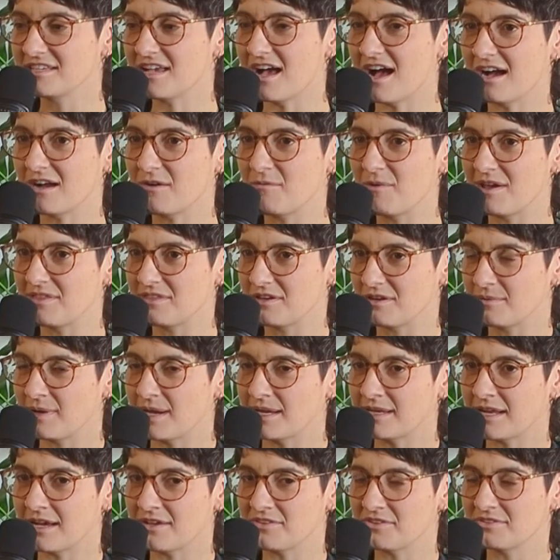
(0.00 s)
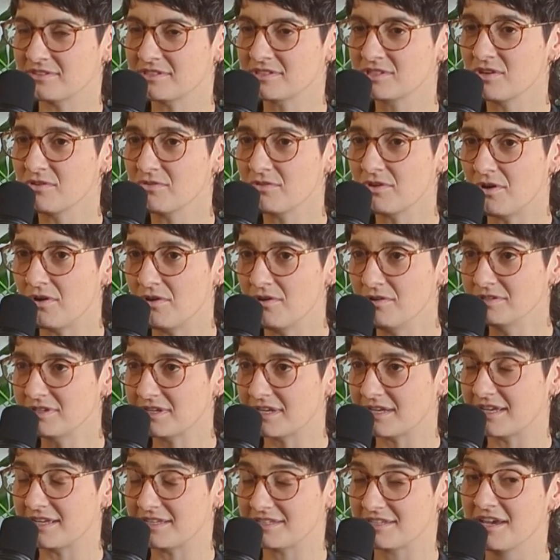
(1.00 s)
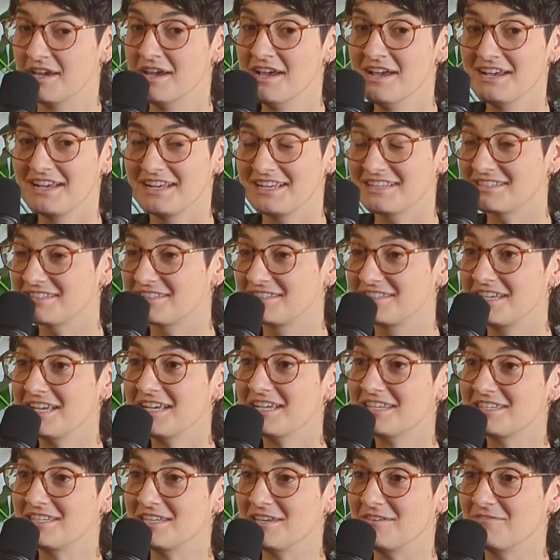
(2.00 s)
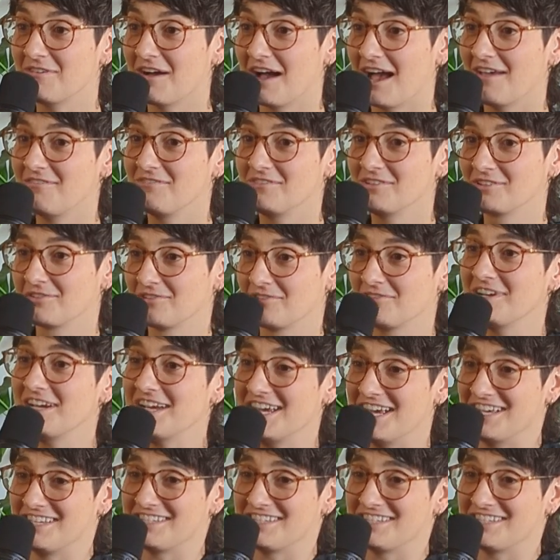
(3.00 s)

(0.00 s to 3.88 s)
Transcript: it's sock weather right now, though. It's so cold and it's 65 degrees.